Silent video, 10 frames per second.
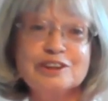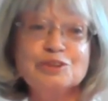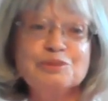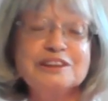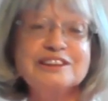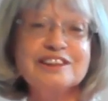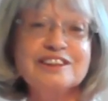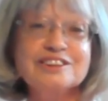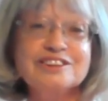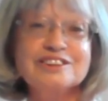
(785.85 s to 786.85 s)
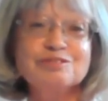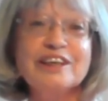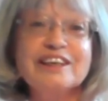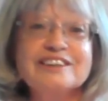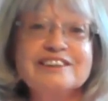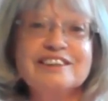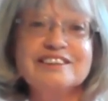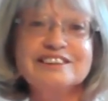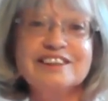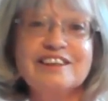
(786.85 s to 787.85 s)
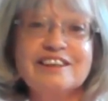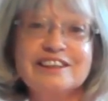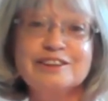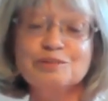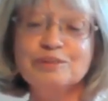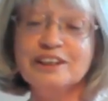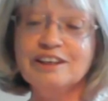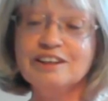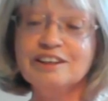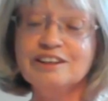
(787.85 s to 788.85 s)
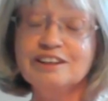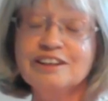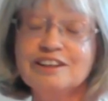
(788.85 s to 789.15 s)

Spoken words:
as we start to recognize the light that we are,